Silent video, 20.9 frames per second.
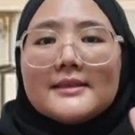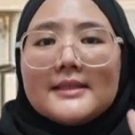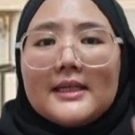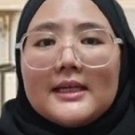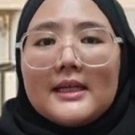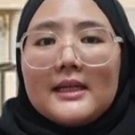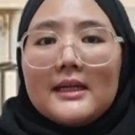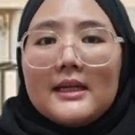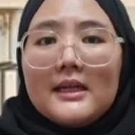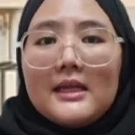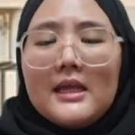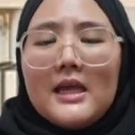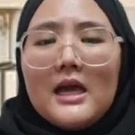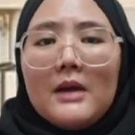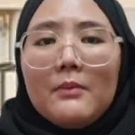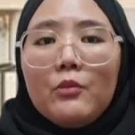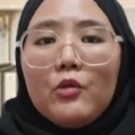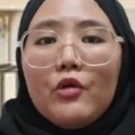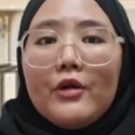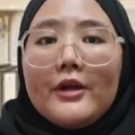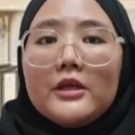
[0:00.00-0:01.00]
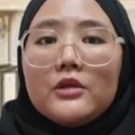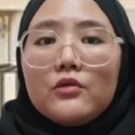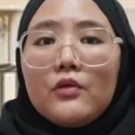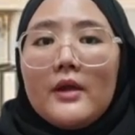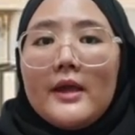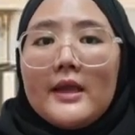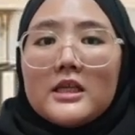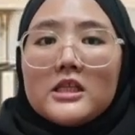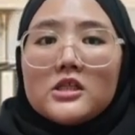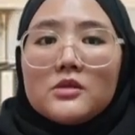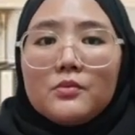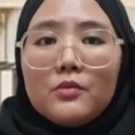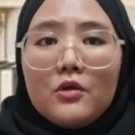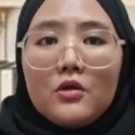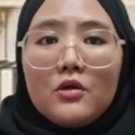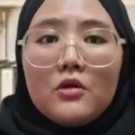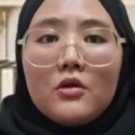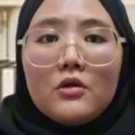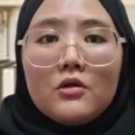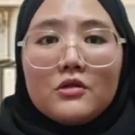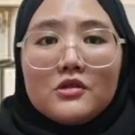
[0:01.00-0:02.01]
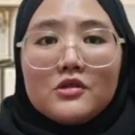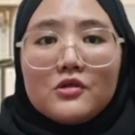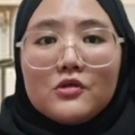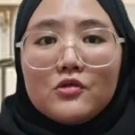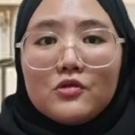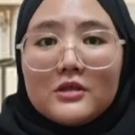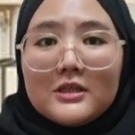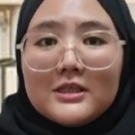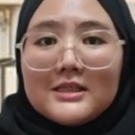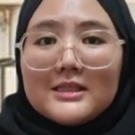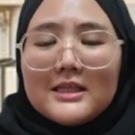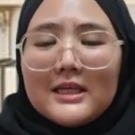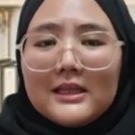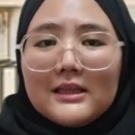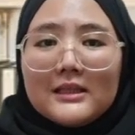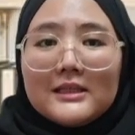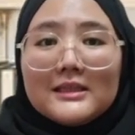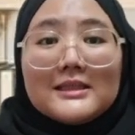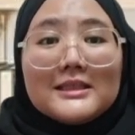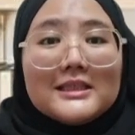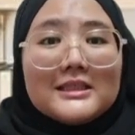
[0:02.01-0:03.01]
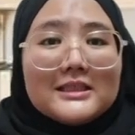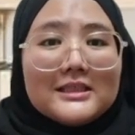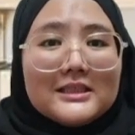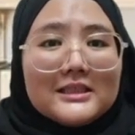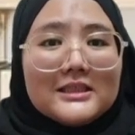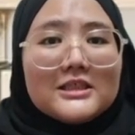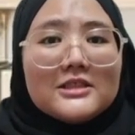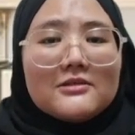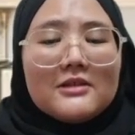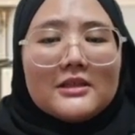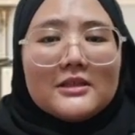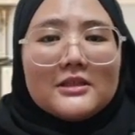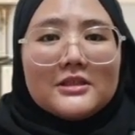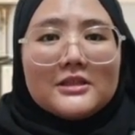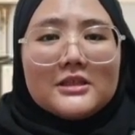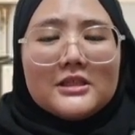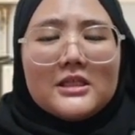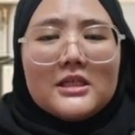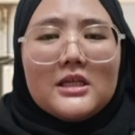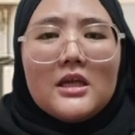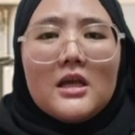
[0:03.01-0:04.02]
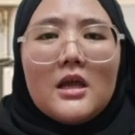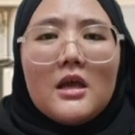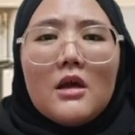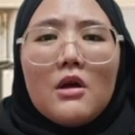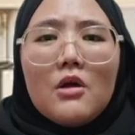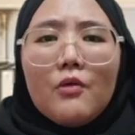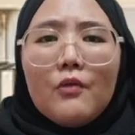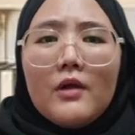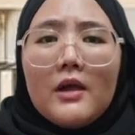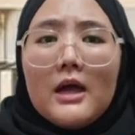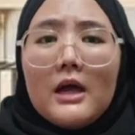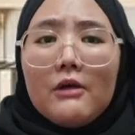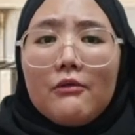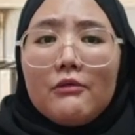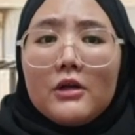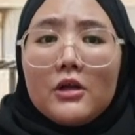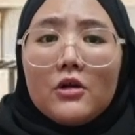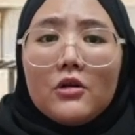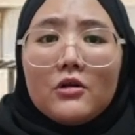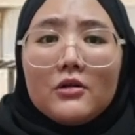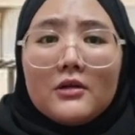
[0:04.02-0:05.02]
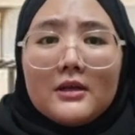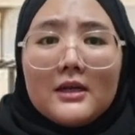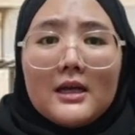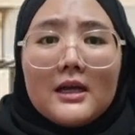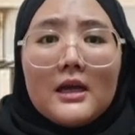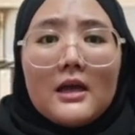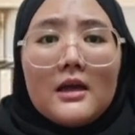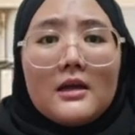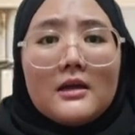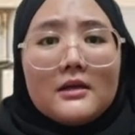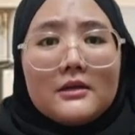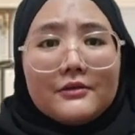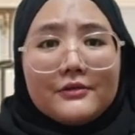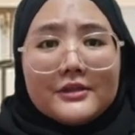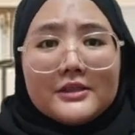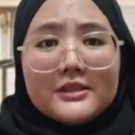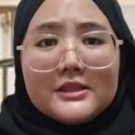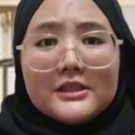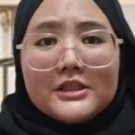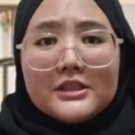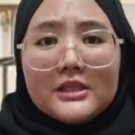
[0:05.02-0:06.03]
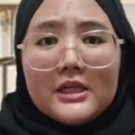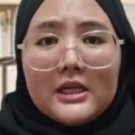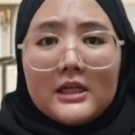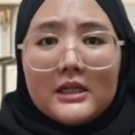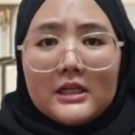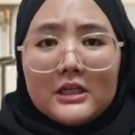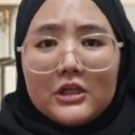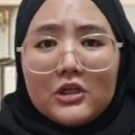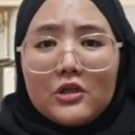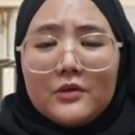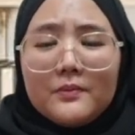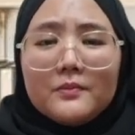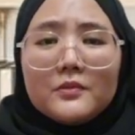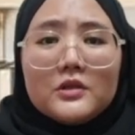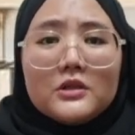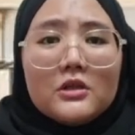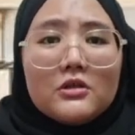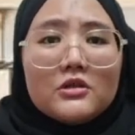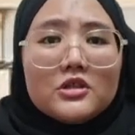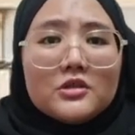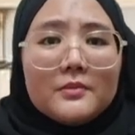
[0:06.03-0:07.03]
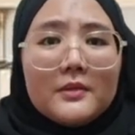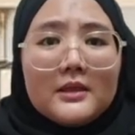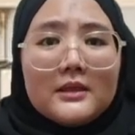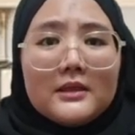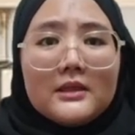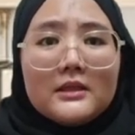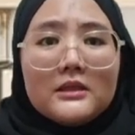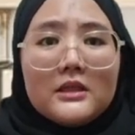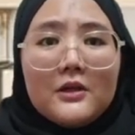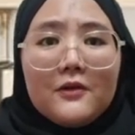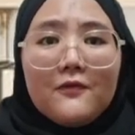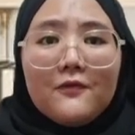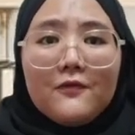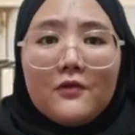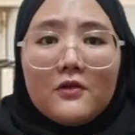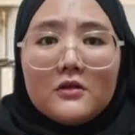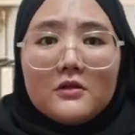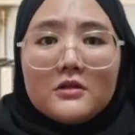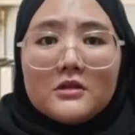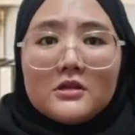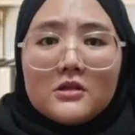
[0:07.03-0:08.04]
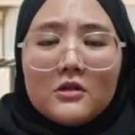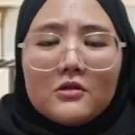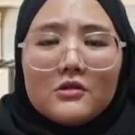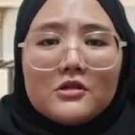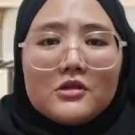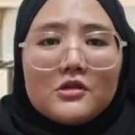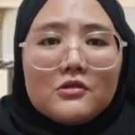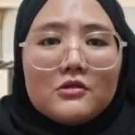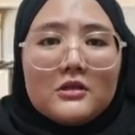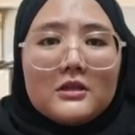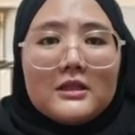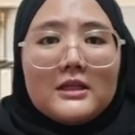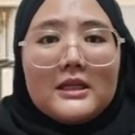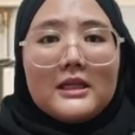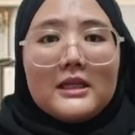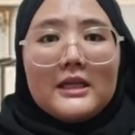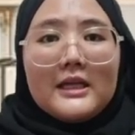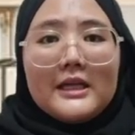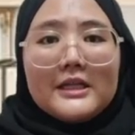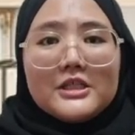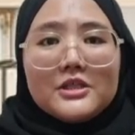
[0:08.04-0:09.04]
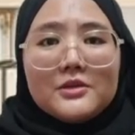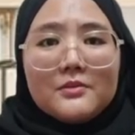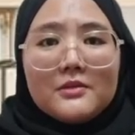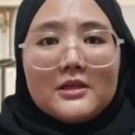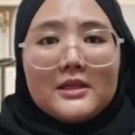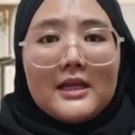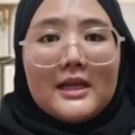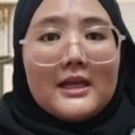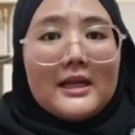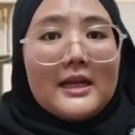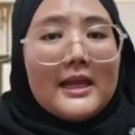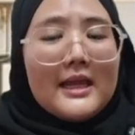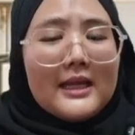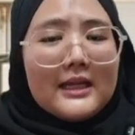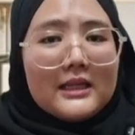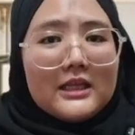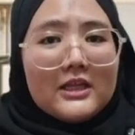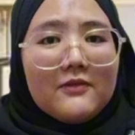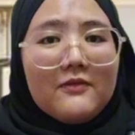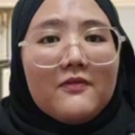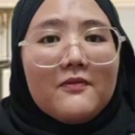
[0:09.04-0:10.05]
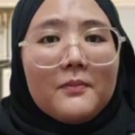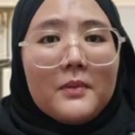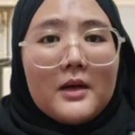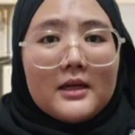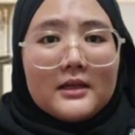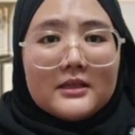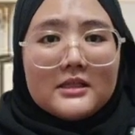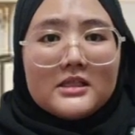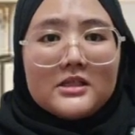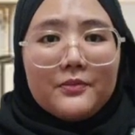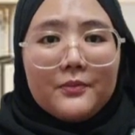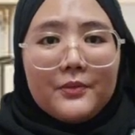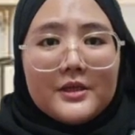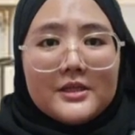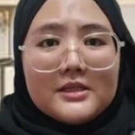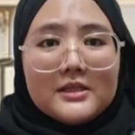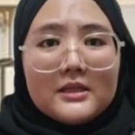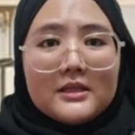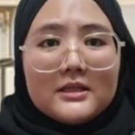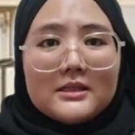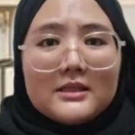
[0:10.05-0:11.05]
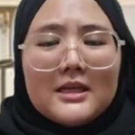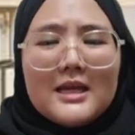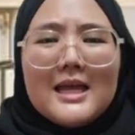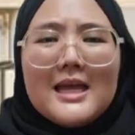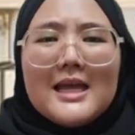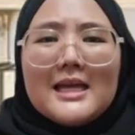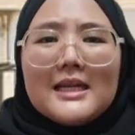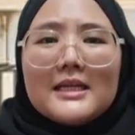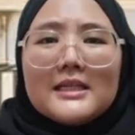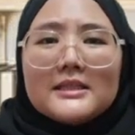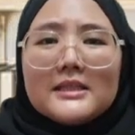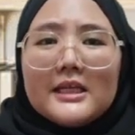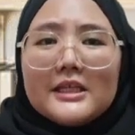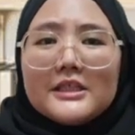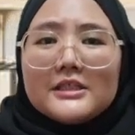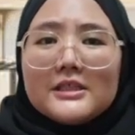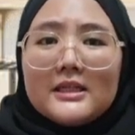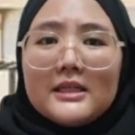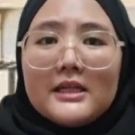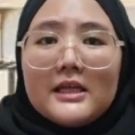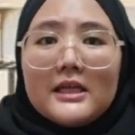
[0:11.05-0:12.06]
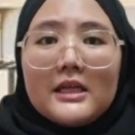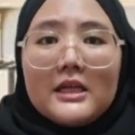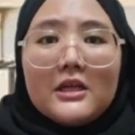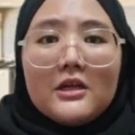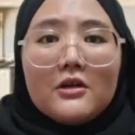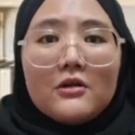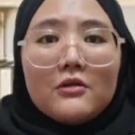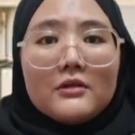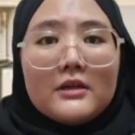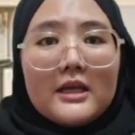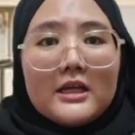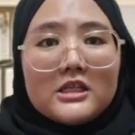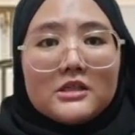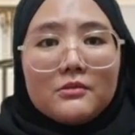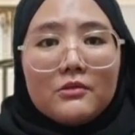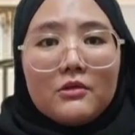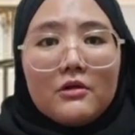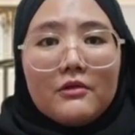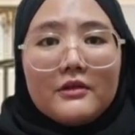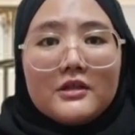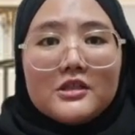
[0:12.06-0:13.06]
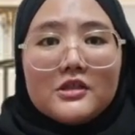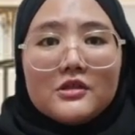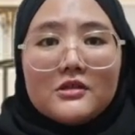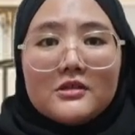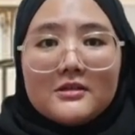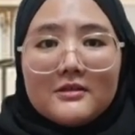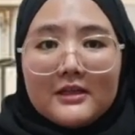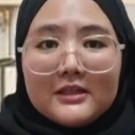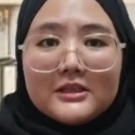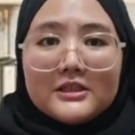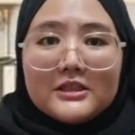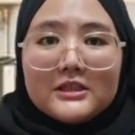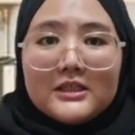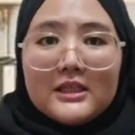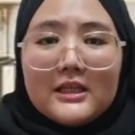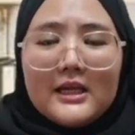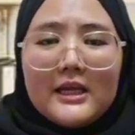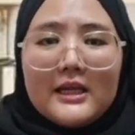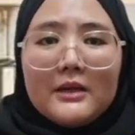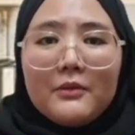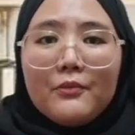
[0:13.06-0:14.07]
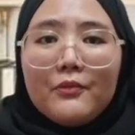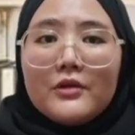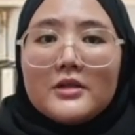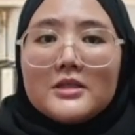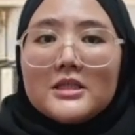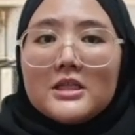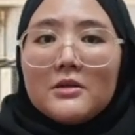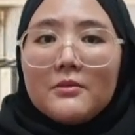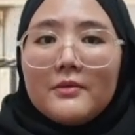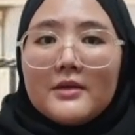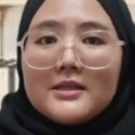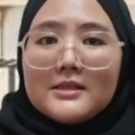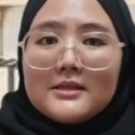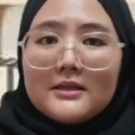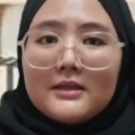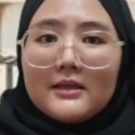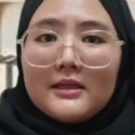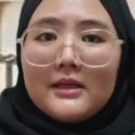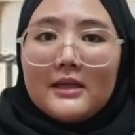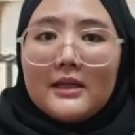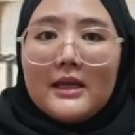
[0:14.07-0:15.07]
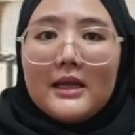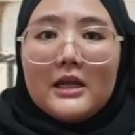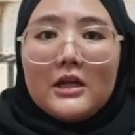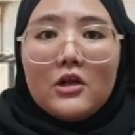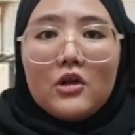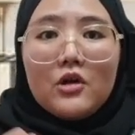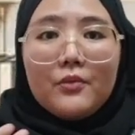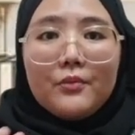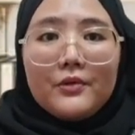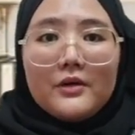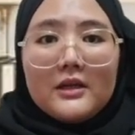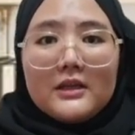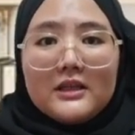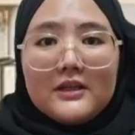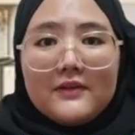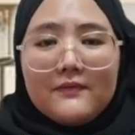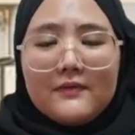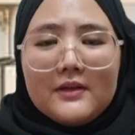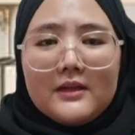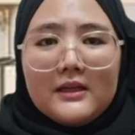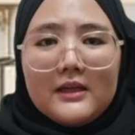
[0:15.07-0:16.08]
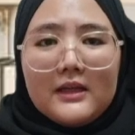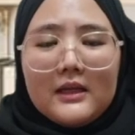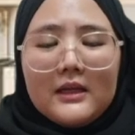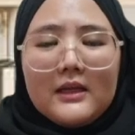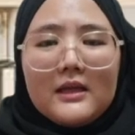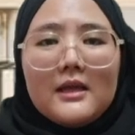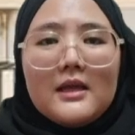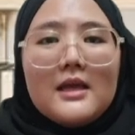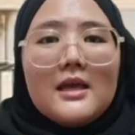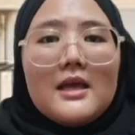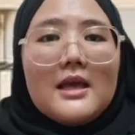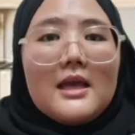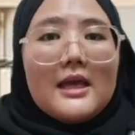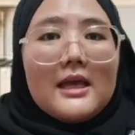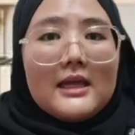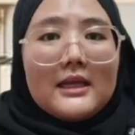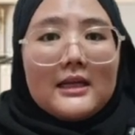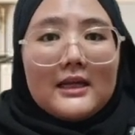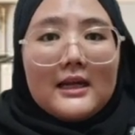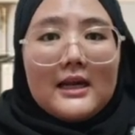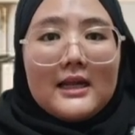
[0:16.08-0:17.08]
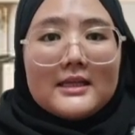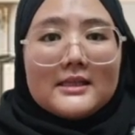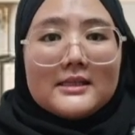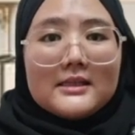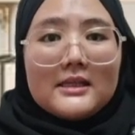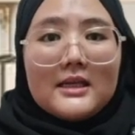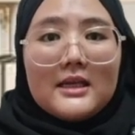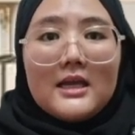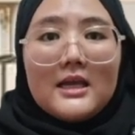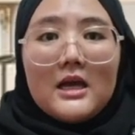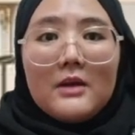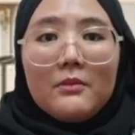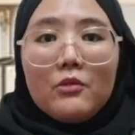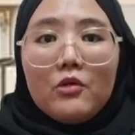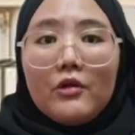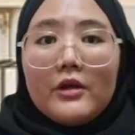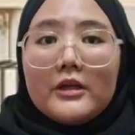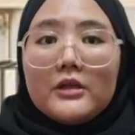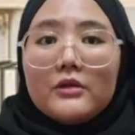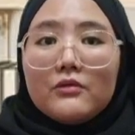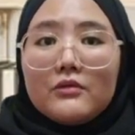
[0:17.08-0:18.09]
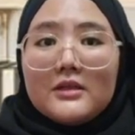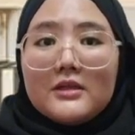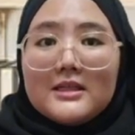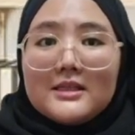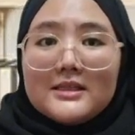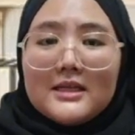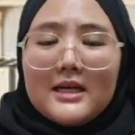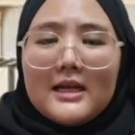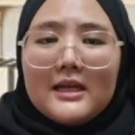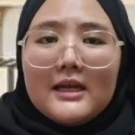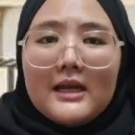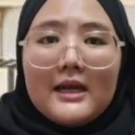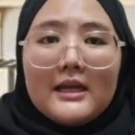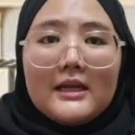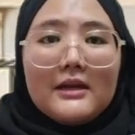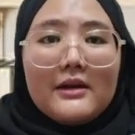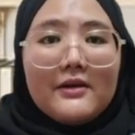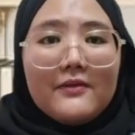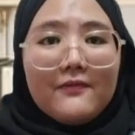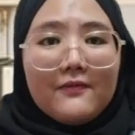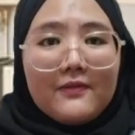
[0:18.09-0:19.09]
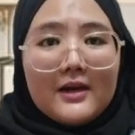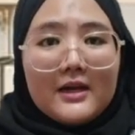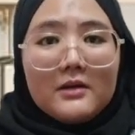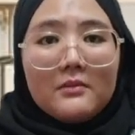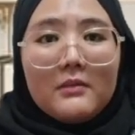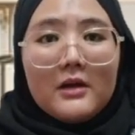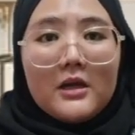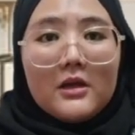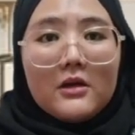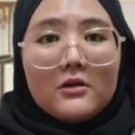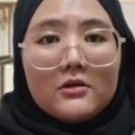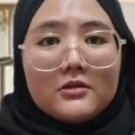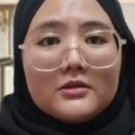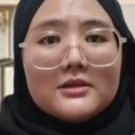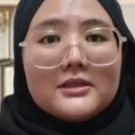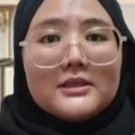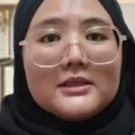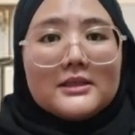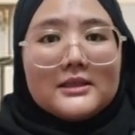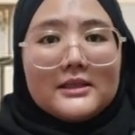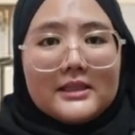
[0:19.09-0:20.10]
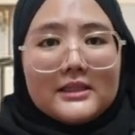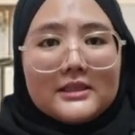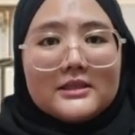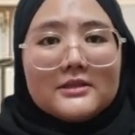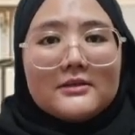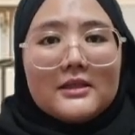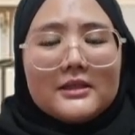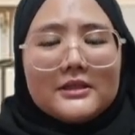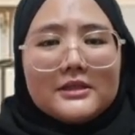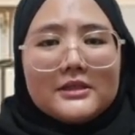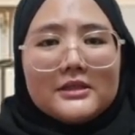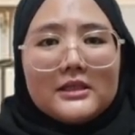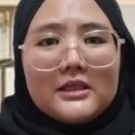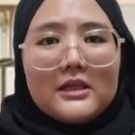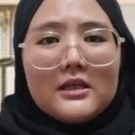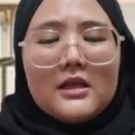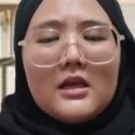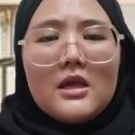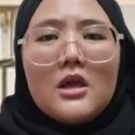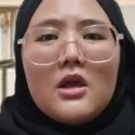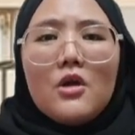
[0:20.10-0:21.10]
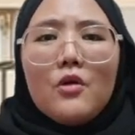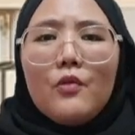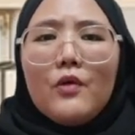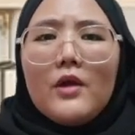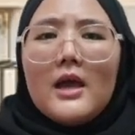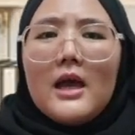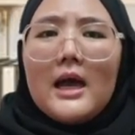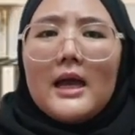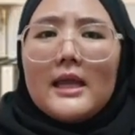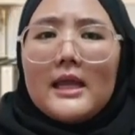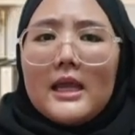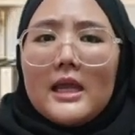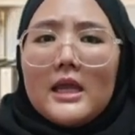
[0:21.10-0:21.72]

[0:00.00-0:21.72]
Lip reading: Secondly, I'm going to explore on student-centered teaching strategy where I will conduct research and adopt those methods that focus on student engagement and active participations. This actually include exploring strategy like project-based learning and cooperative learning. And lastly, I'm going to design and refine my own teaching strategy, where I